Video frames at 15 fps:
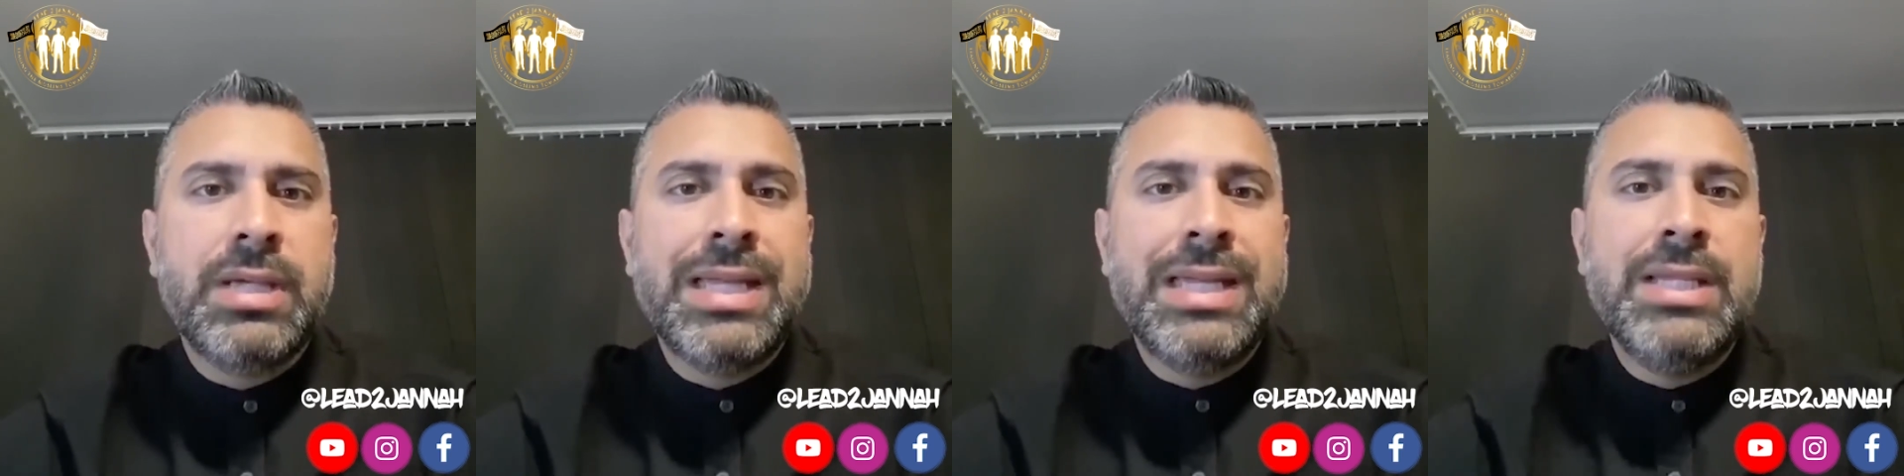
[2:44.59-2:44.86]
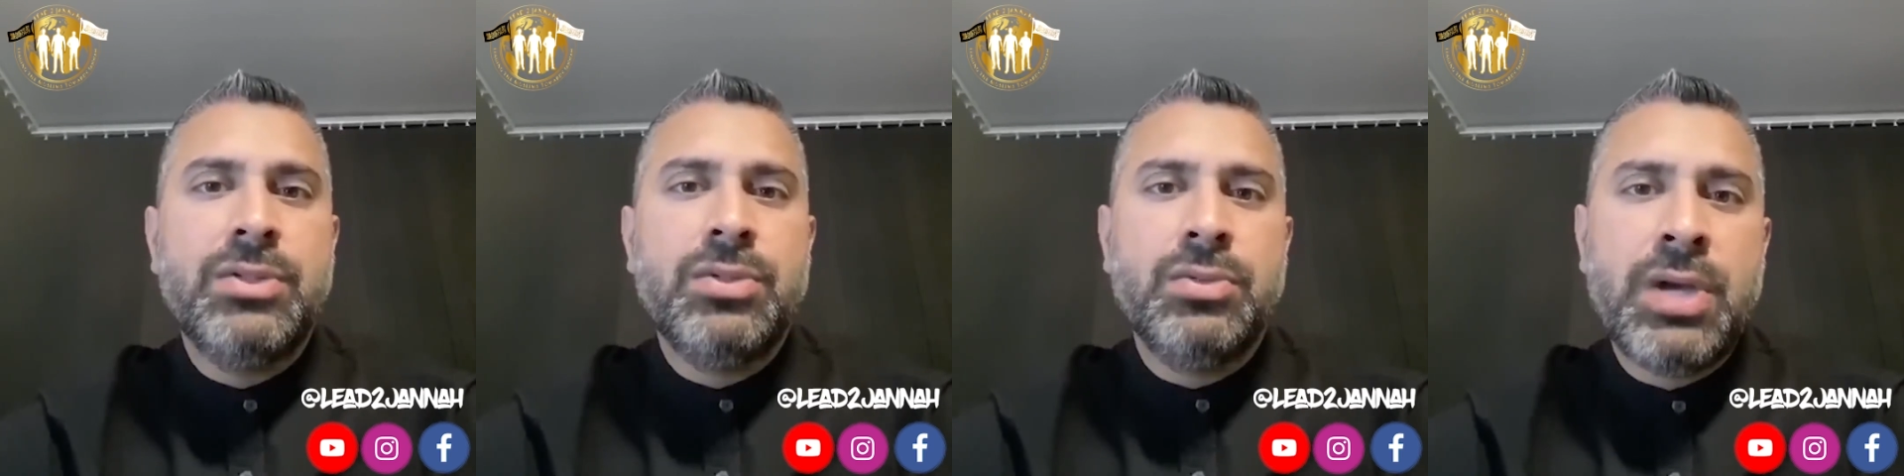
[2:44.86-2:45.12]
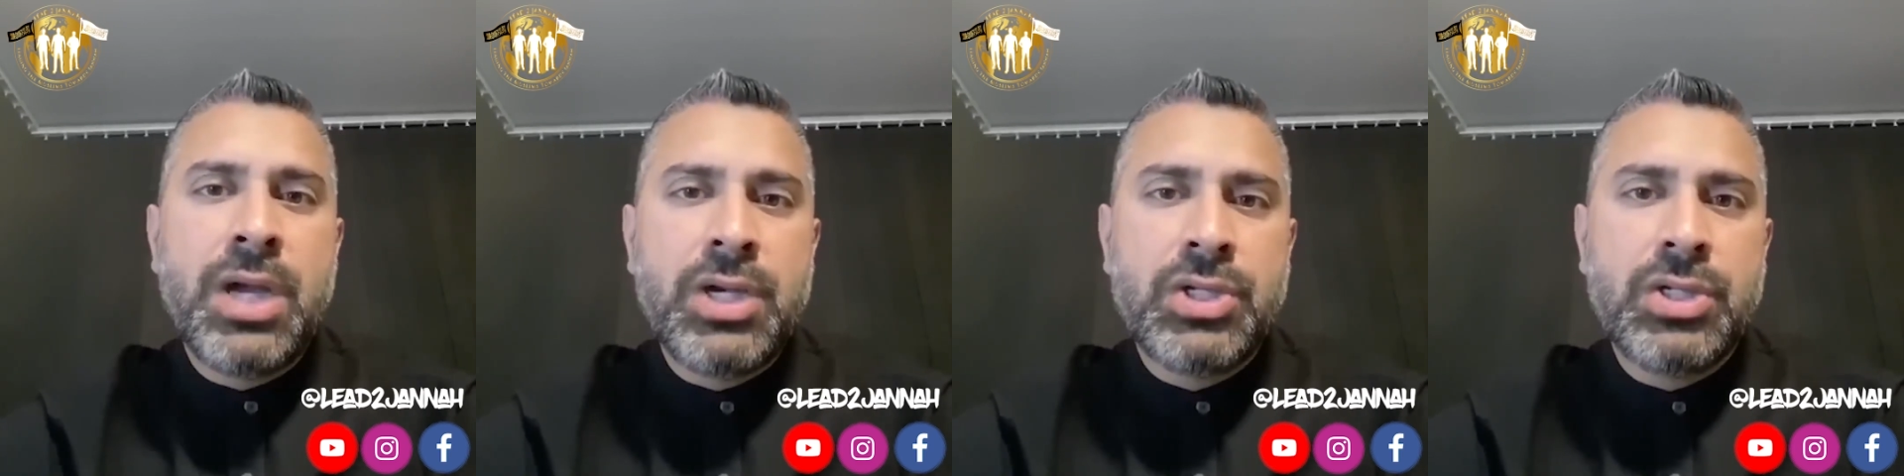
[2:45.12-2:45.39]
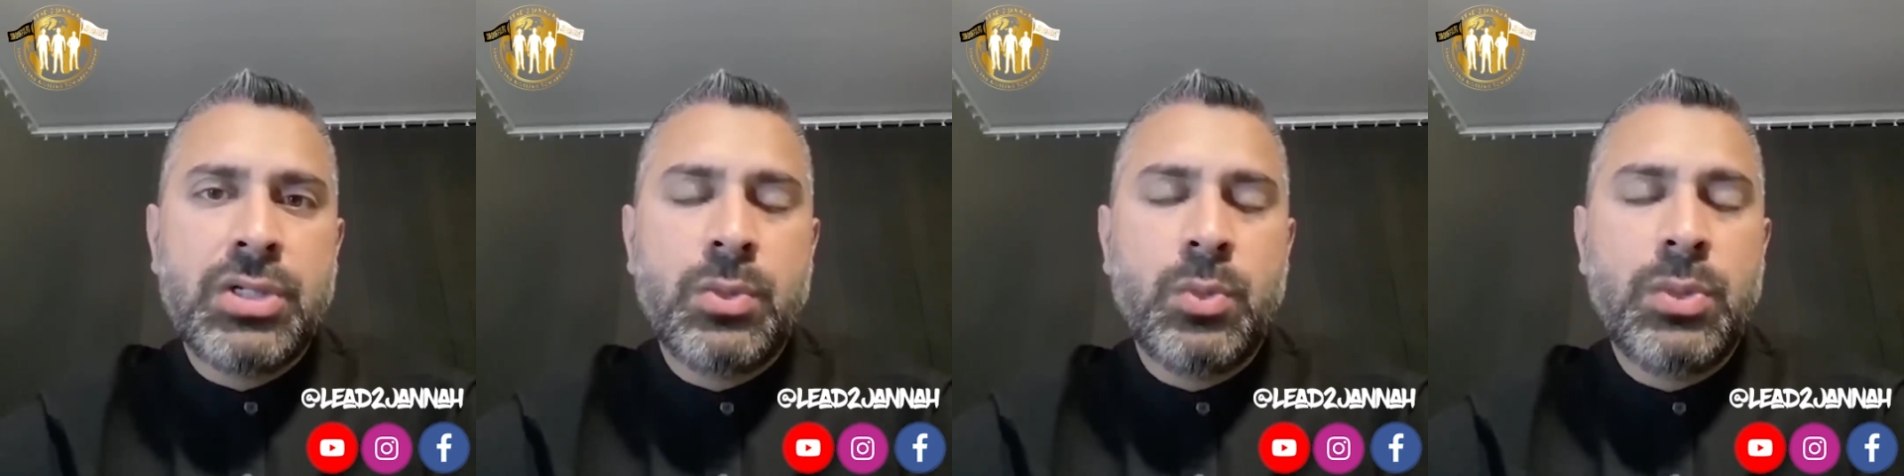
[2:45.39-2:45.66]
and
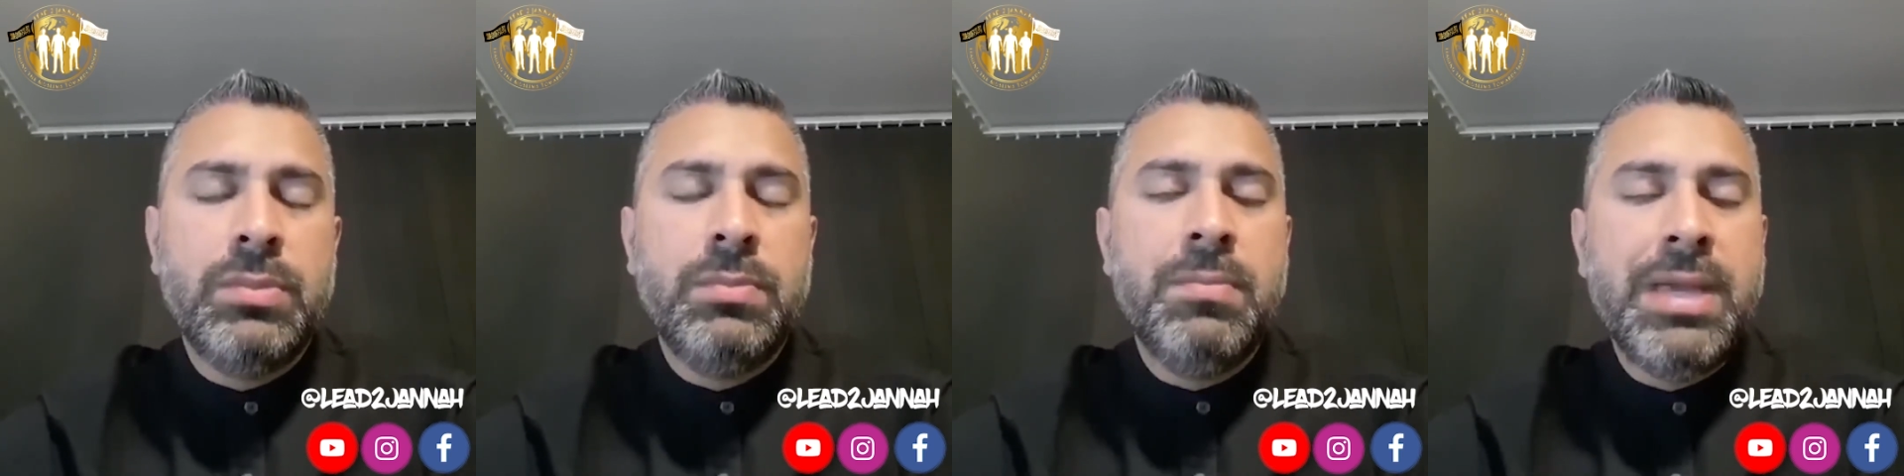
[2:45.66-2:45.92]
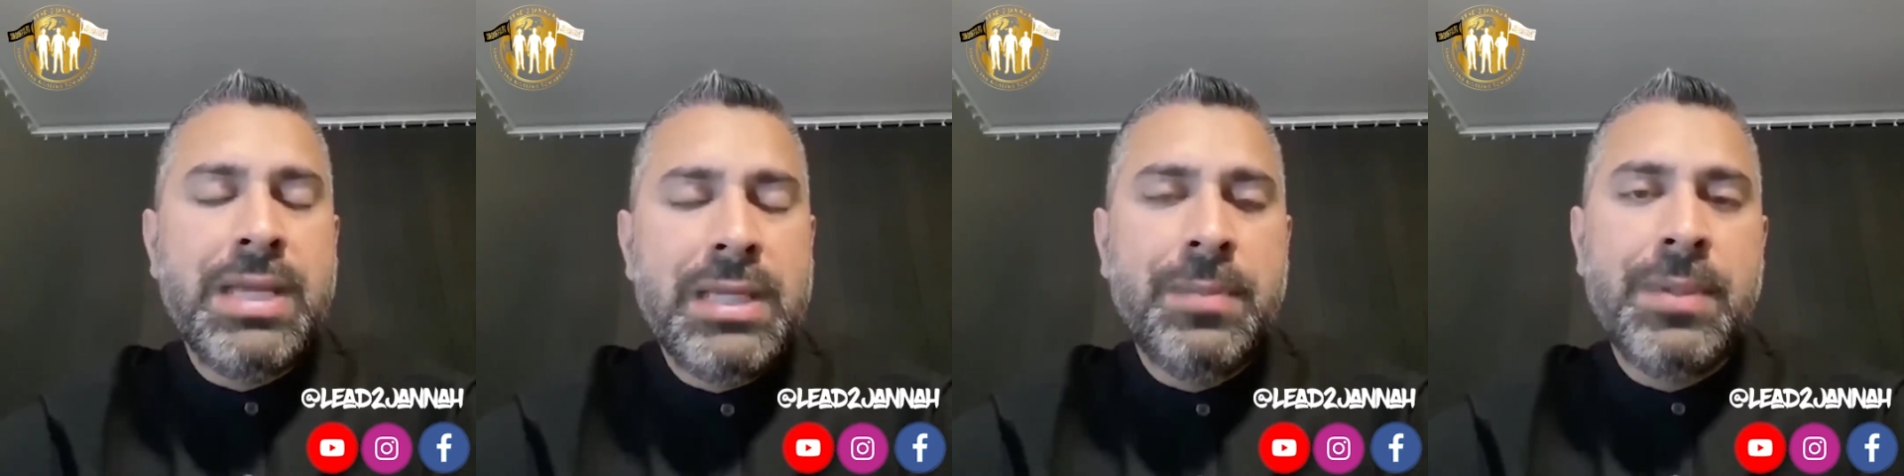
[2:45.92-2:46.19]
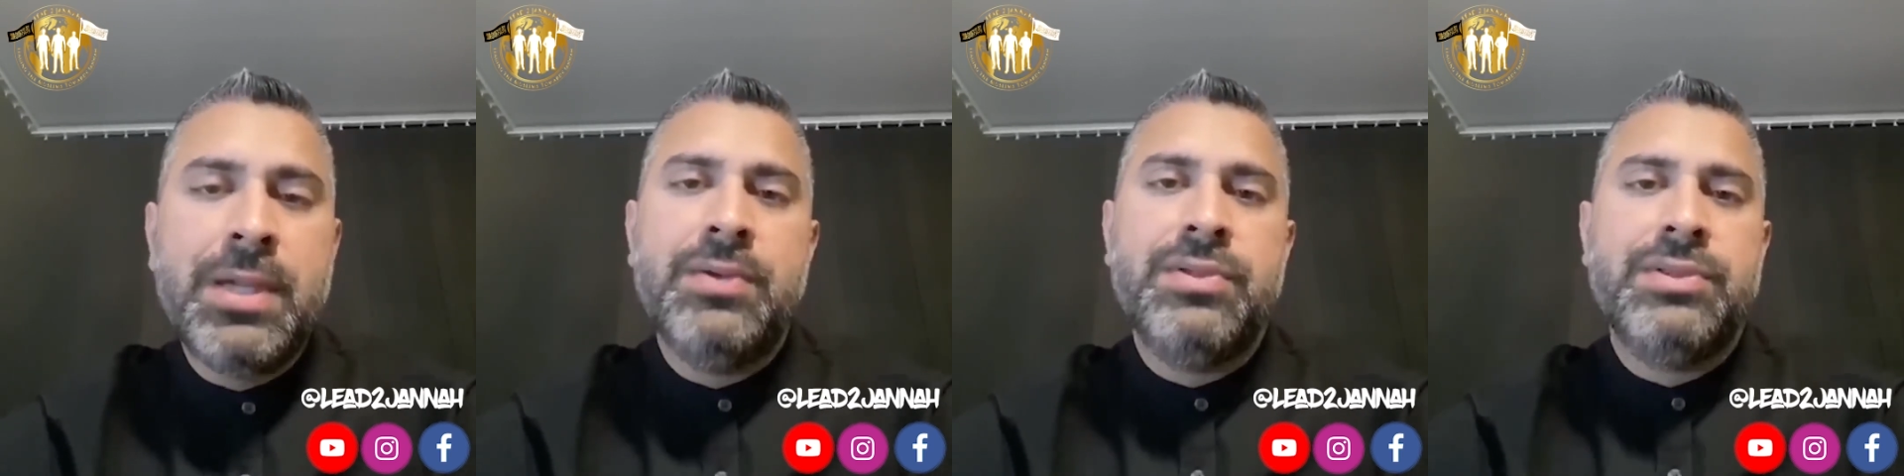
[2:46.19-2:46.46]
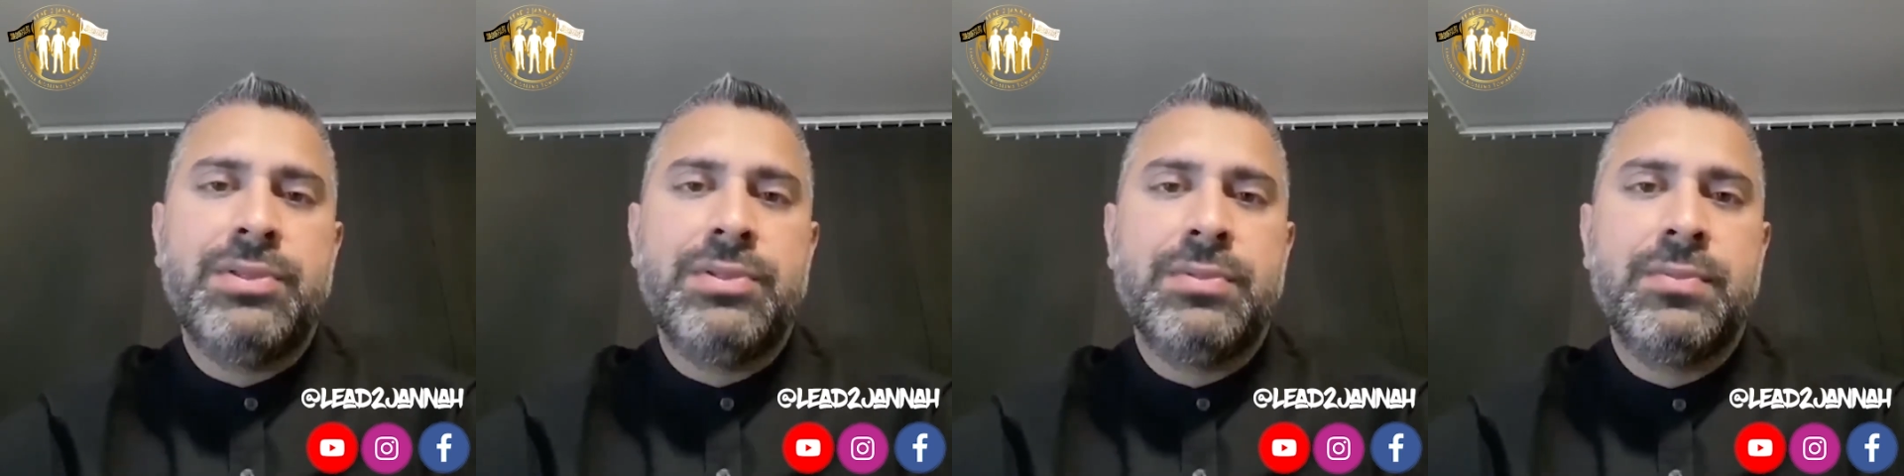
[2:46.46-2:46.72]
interaction with many
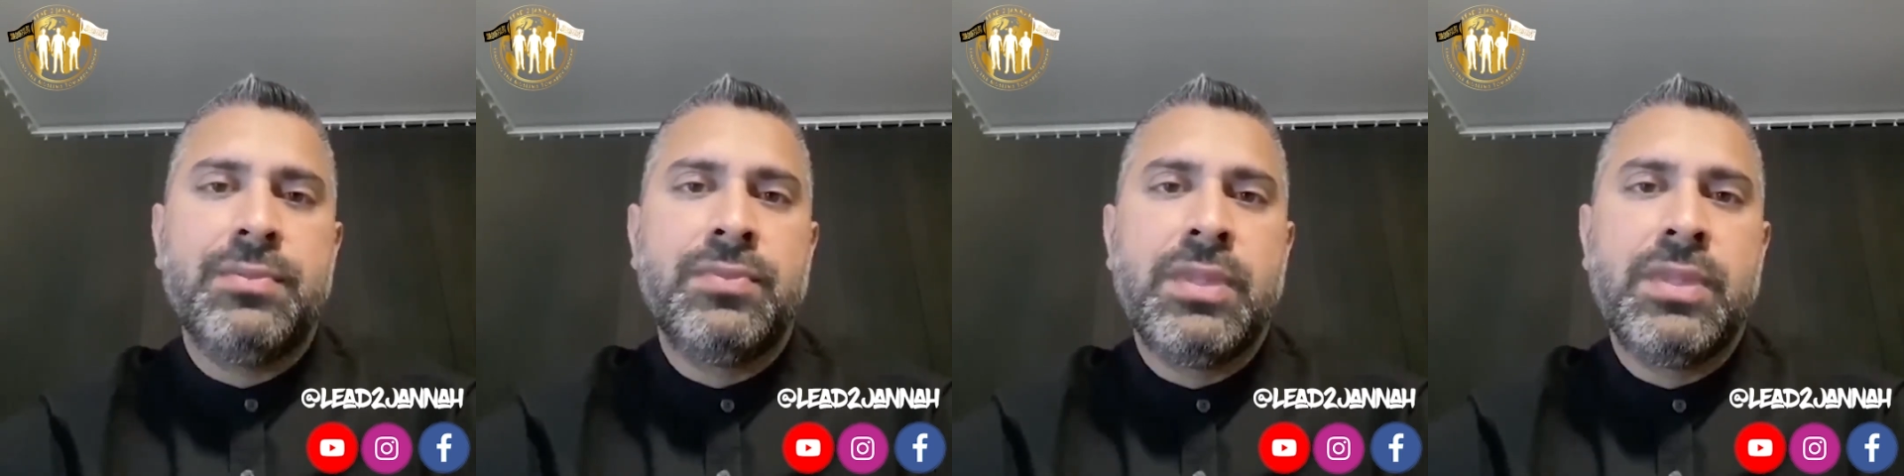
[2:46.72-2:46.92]
parents,